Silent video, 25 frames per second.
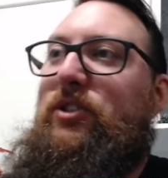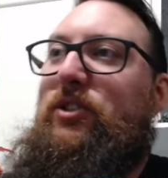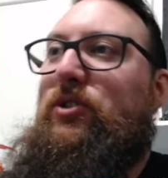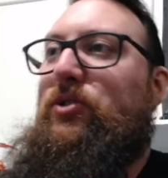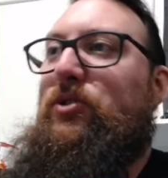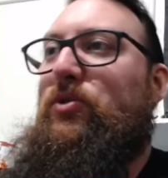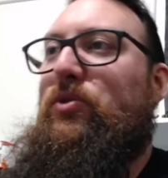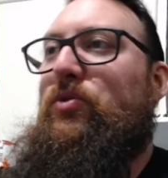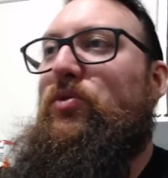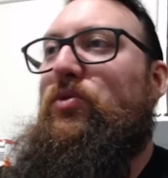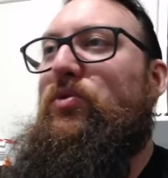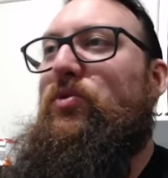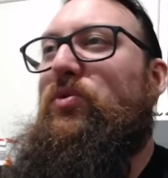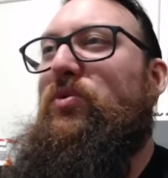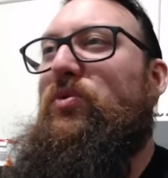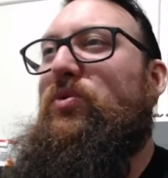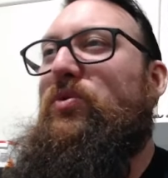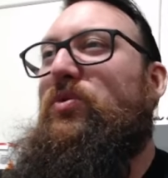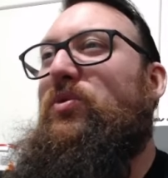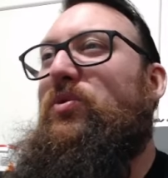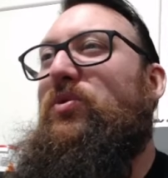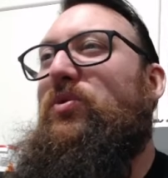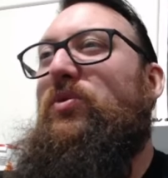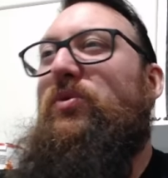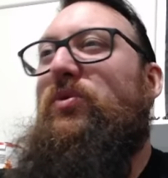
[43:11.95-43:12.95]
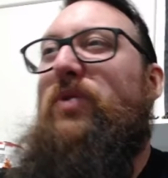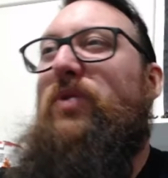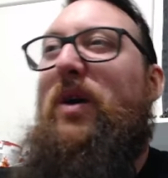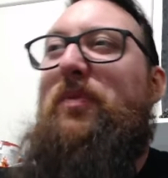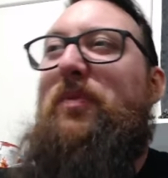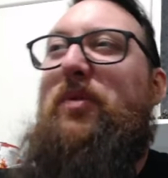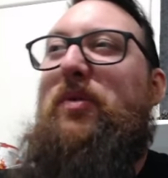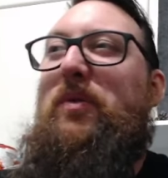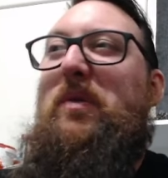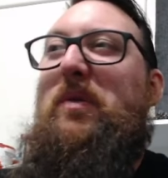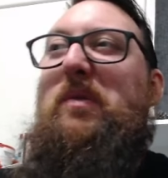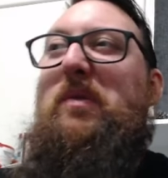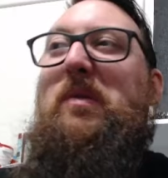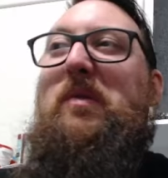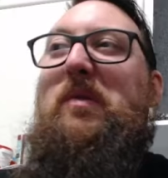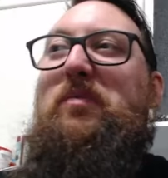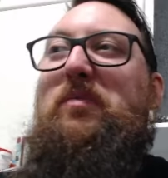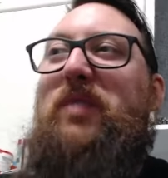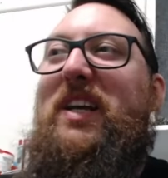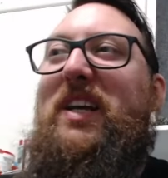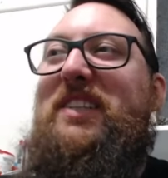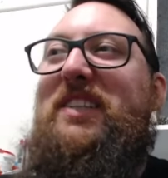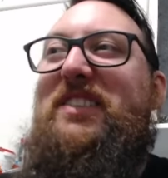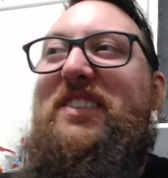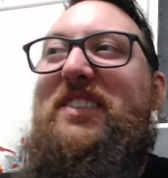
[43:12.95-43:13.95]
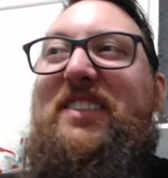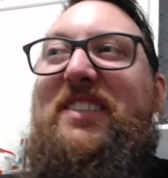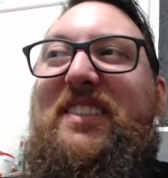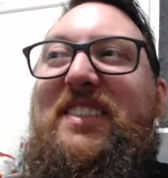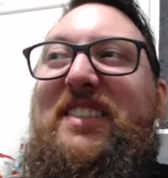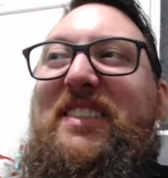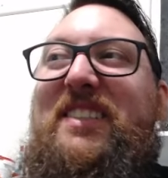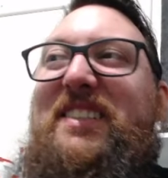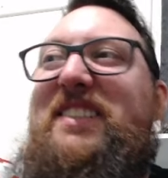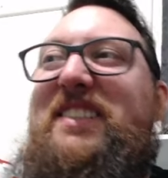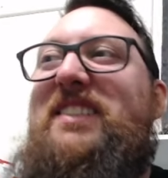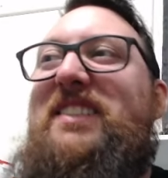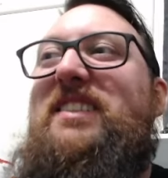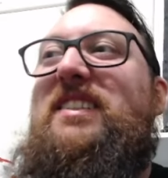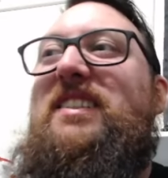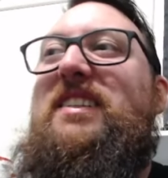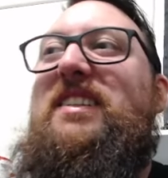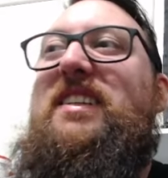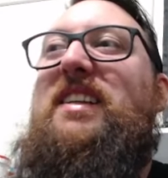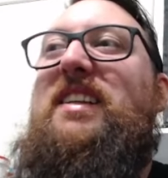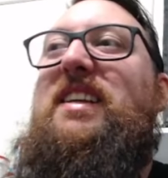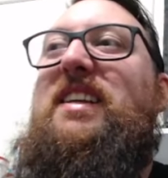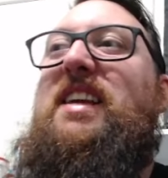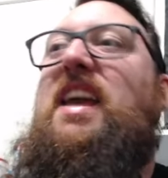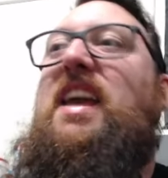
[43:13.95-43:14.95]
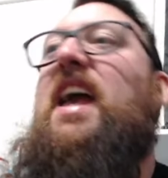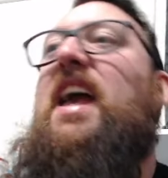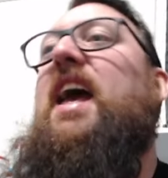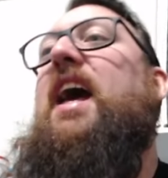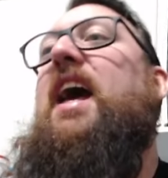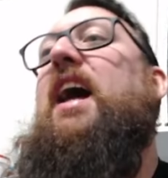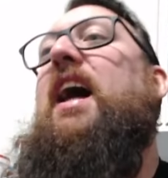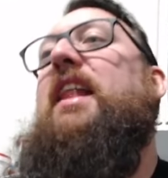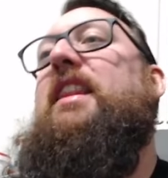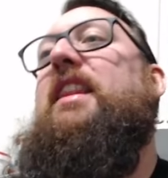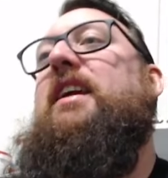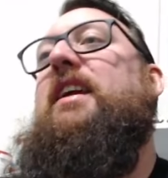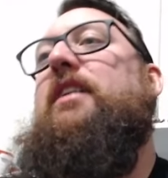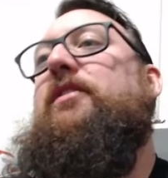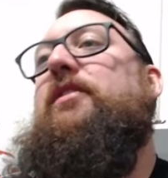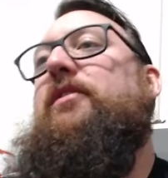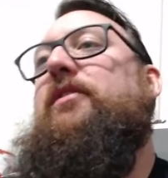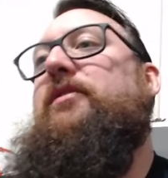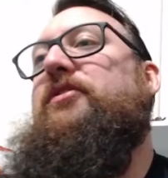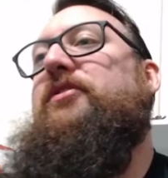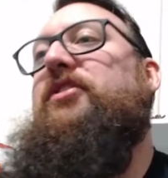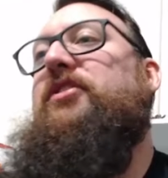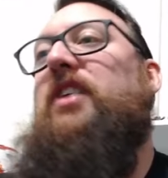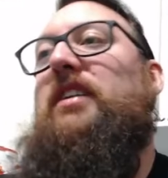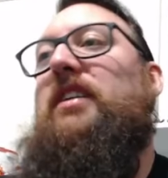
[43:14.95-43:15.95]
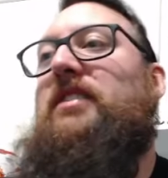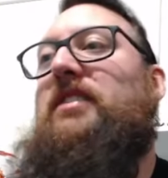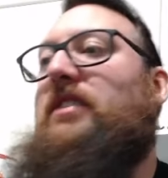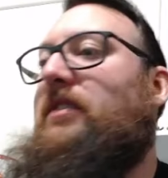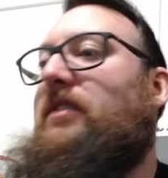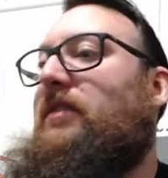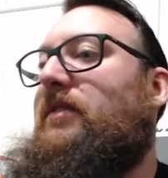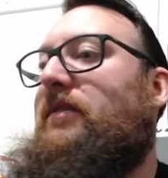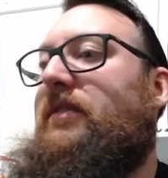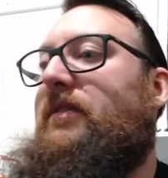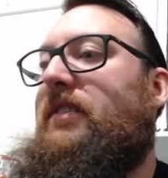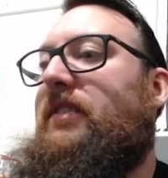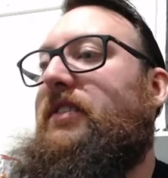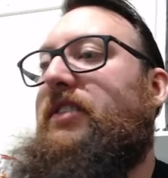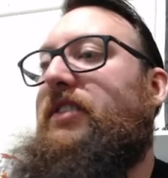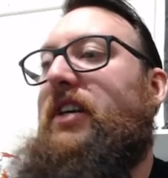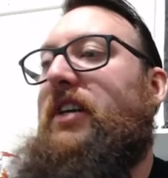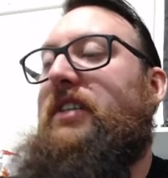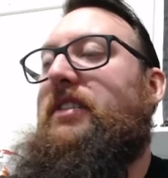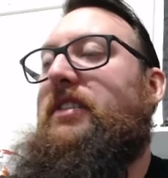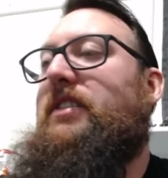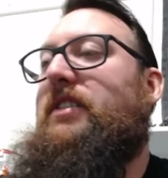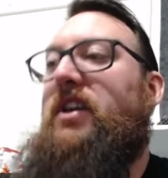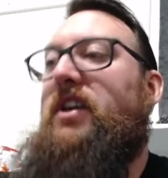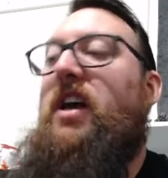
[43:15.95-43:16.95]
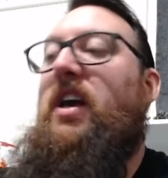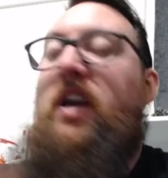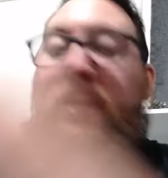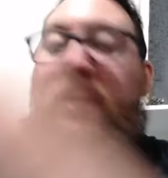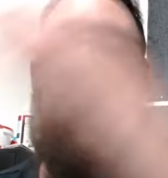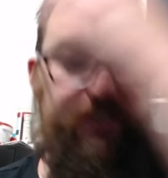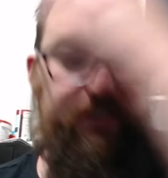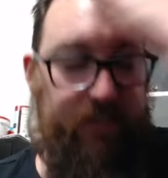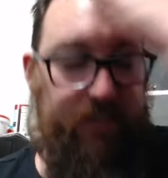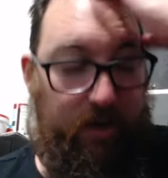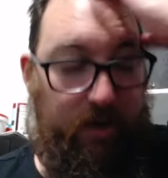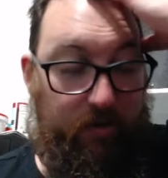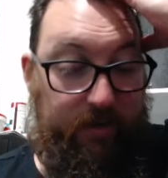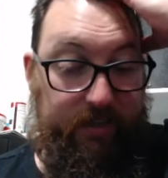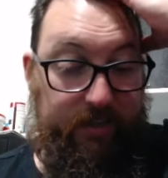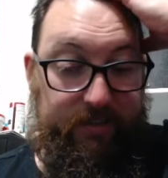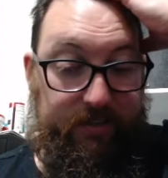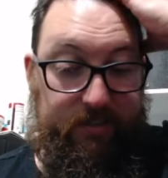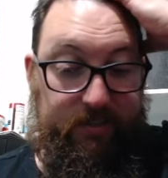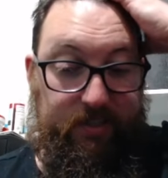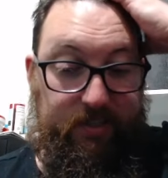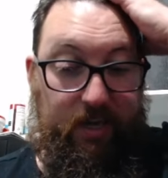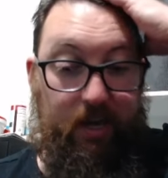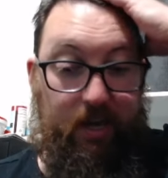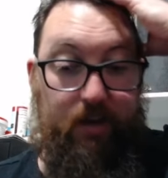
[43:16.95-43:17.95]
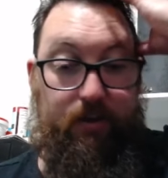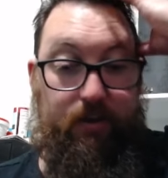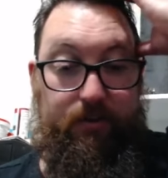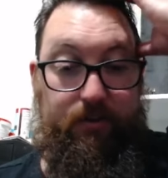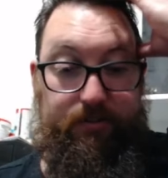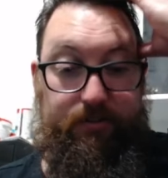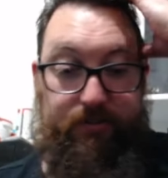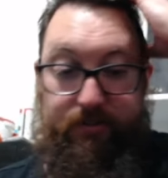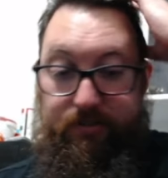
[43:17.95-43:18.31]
Ooh, do I put them above Blessed? Yeah, I think I do. Just. Saurian Starhost.